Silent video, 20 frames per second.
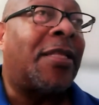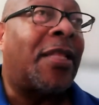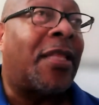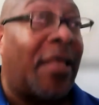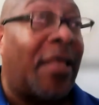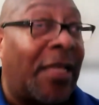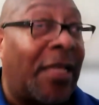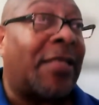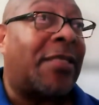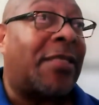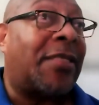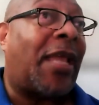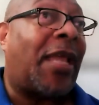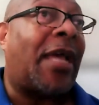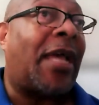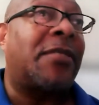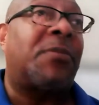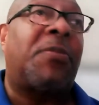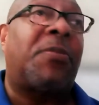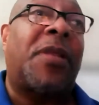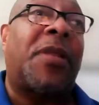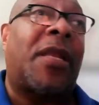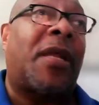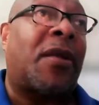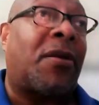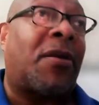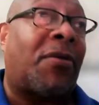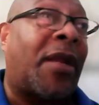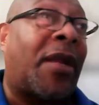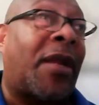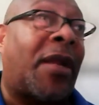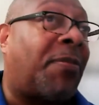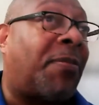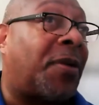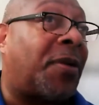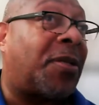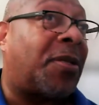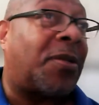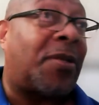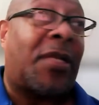This has been a great
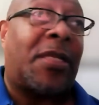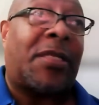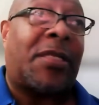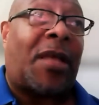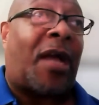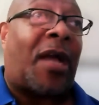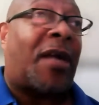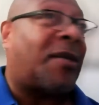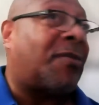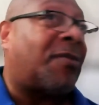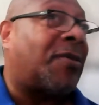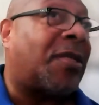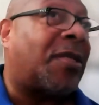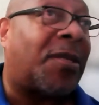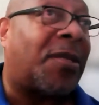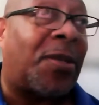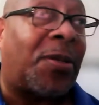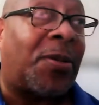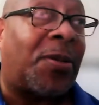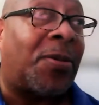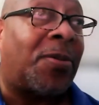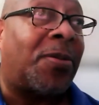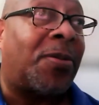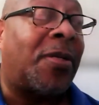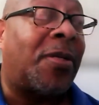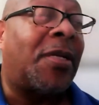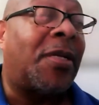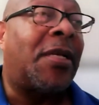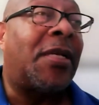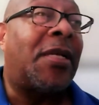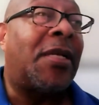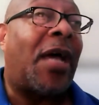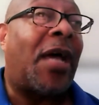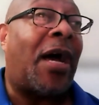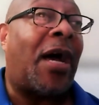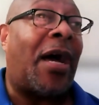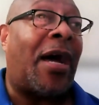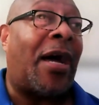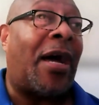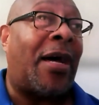opportunity talking with you.
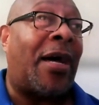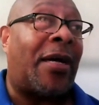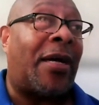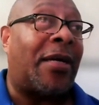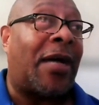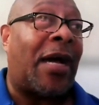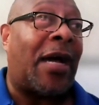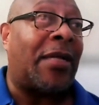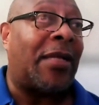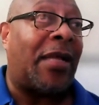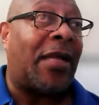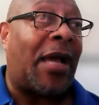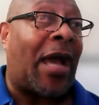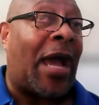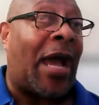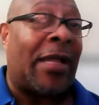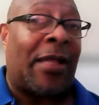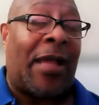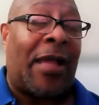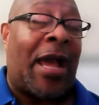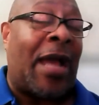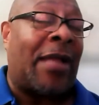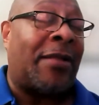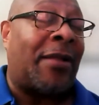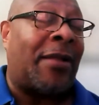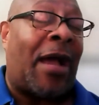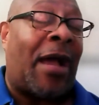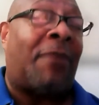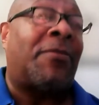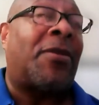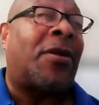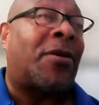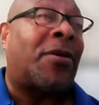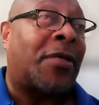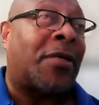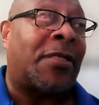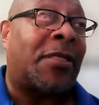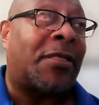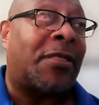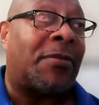Uh, I, I, I, I'm
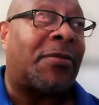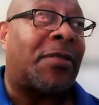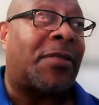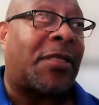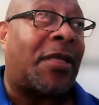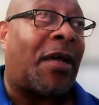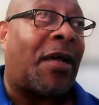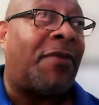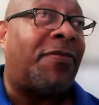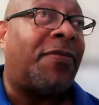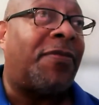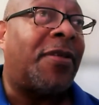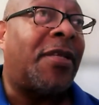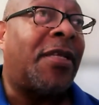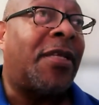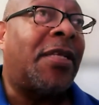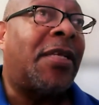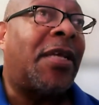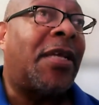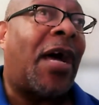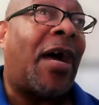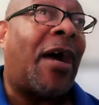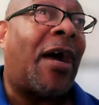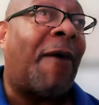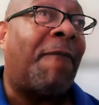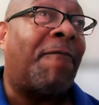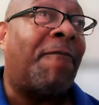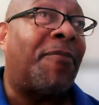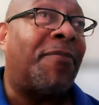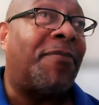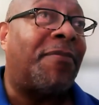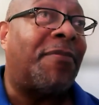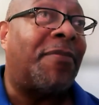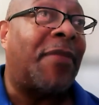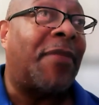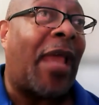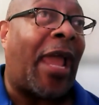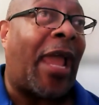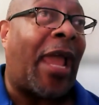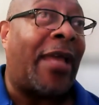learning some stuff. Um,
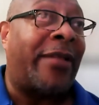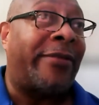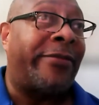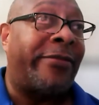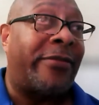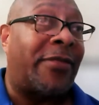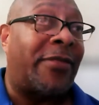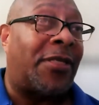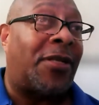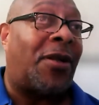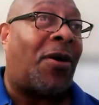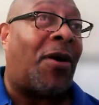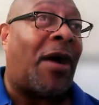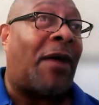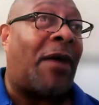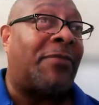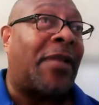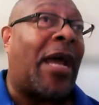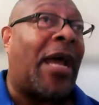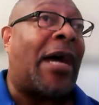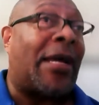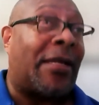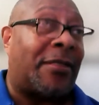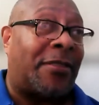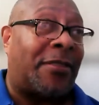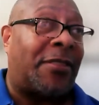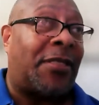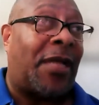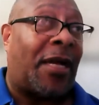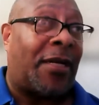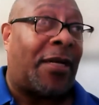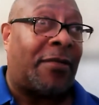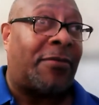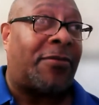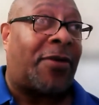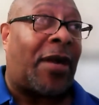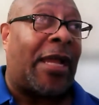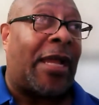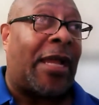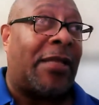and, you know, I'm not young,
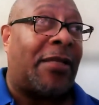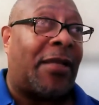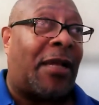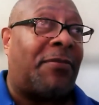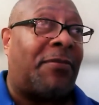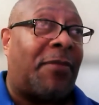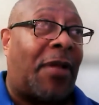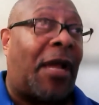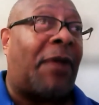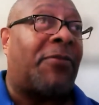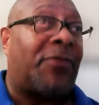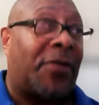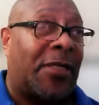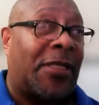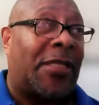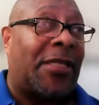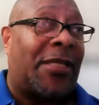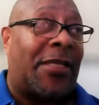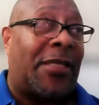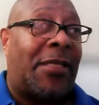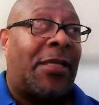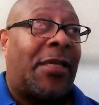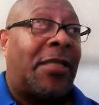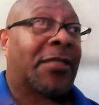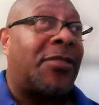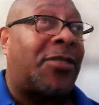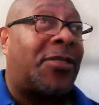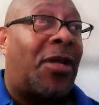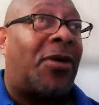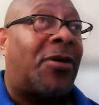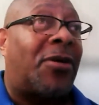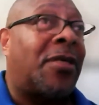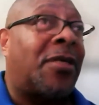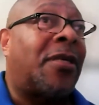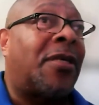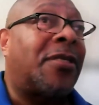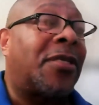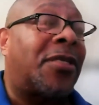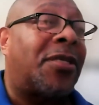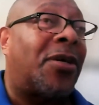right? I'm, I'm really, so,
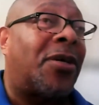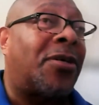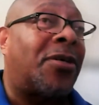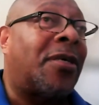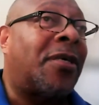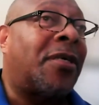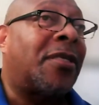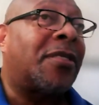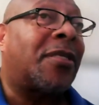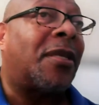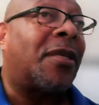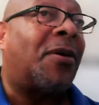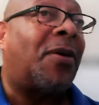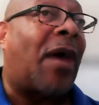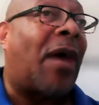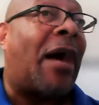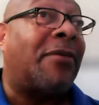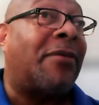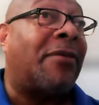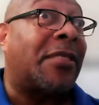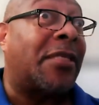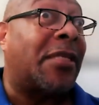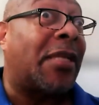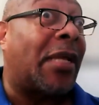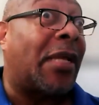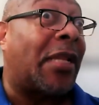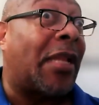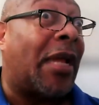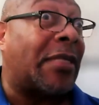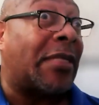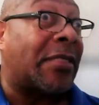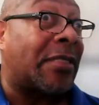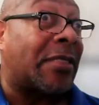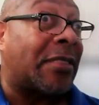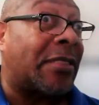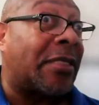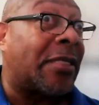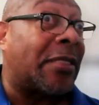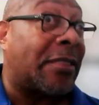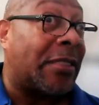so, so I was in the class of
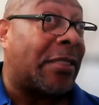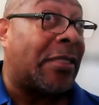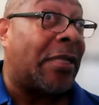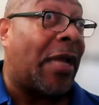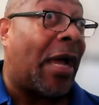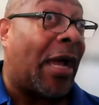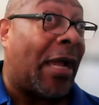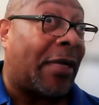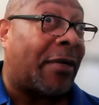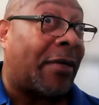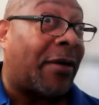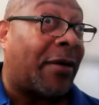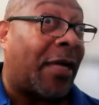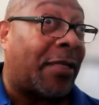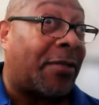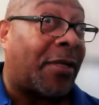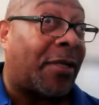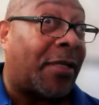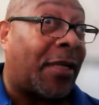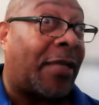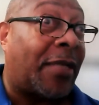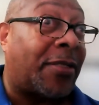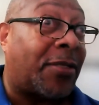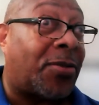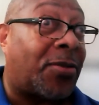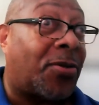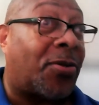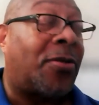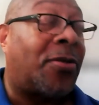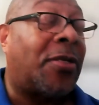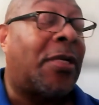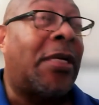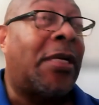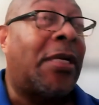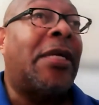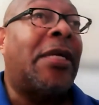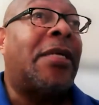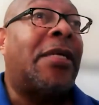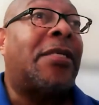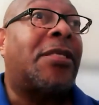sixty-nine graduating high school.
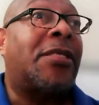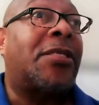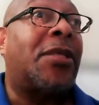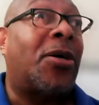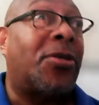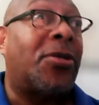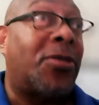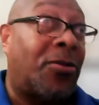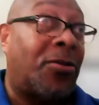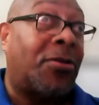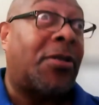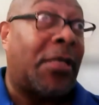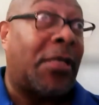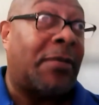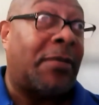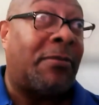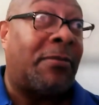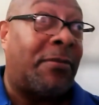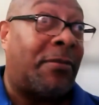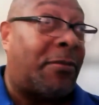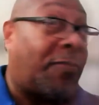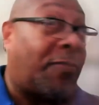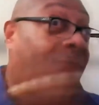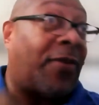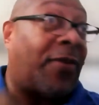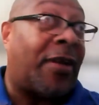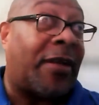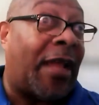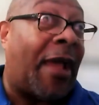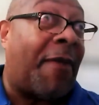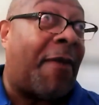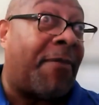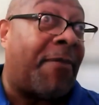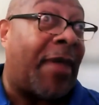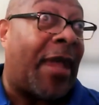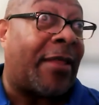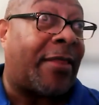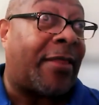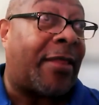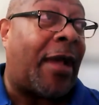So you can figure that
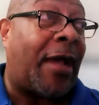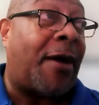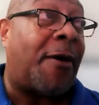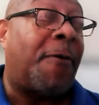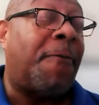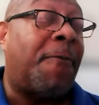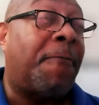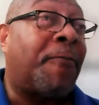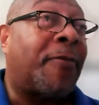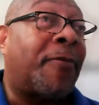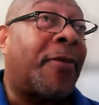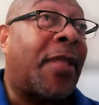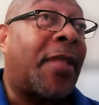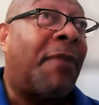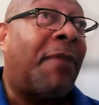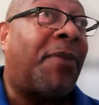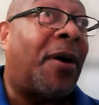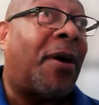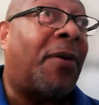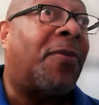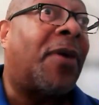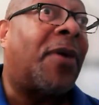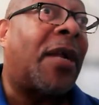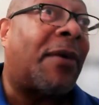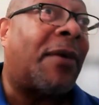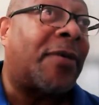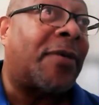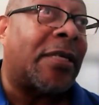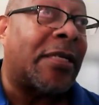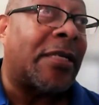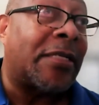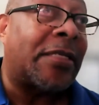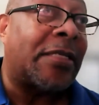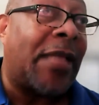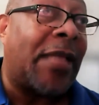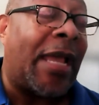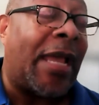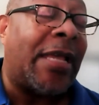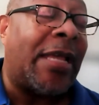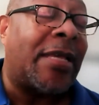math out. But what I want to
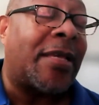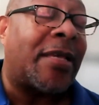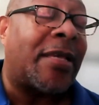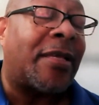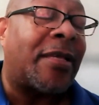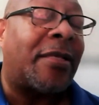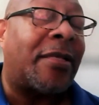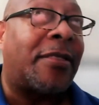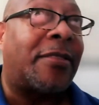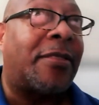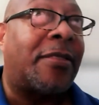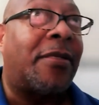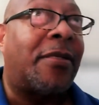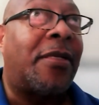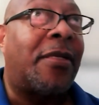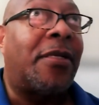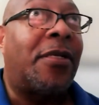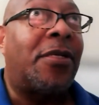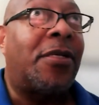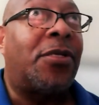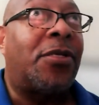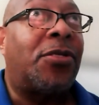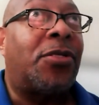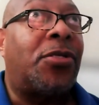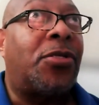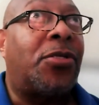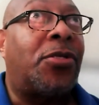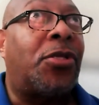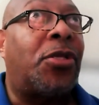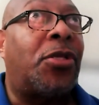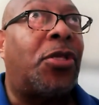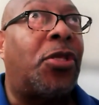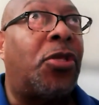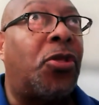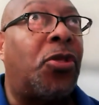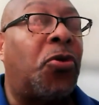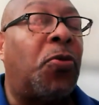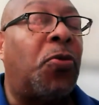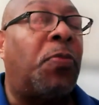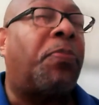say is
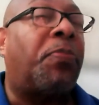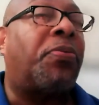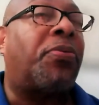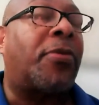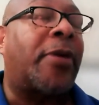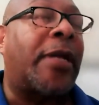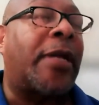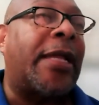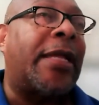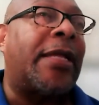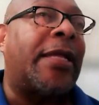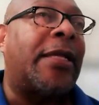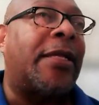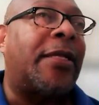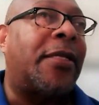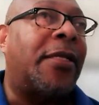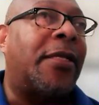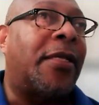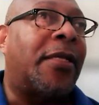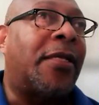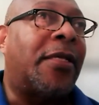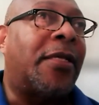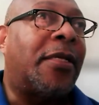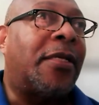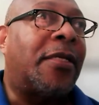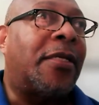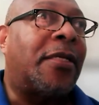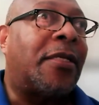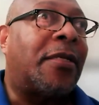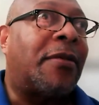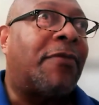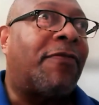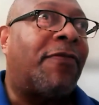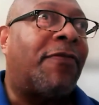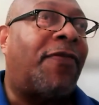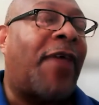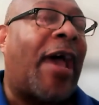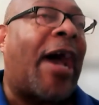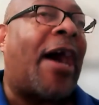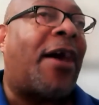you bring
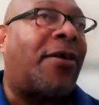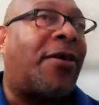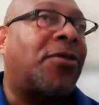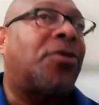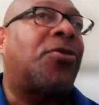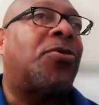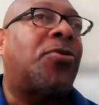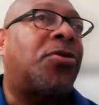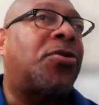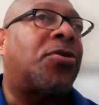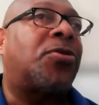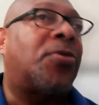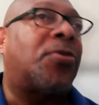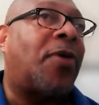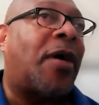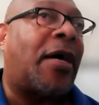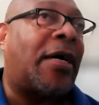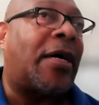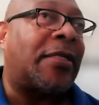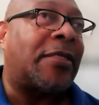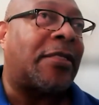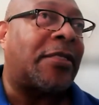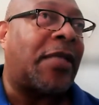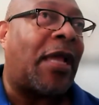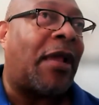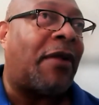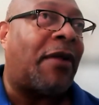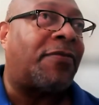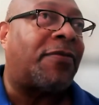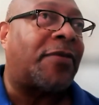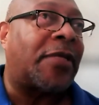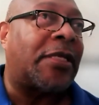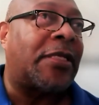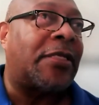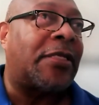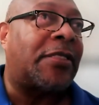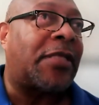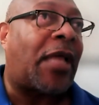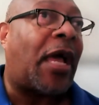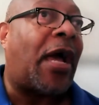value to us
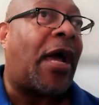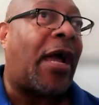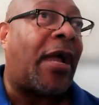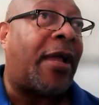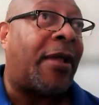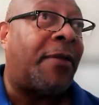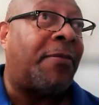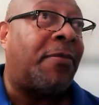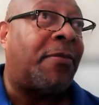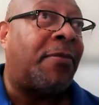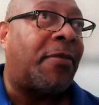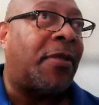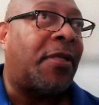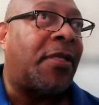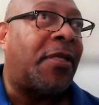every time